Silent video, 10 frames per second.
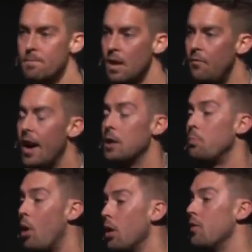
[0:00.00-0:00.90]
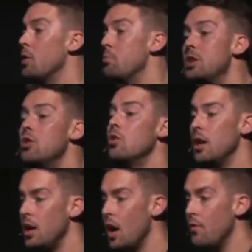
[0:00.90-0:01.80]
In fact, part of the
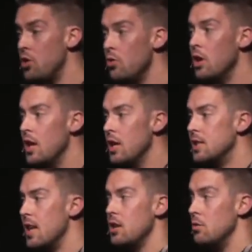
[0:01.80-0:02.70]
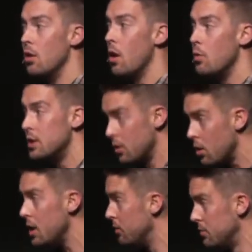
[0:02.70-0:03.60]
beauty of unity is that you don't always
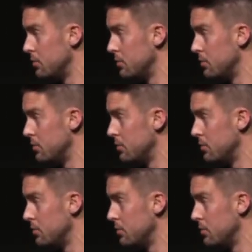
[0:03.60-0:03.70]
agree.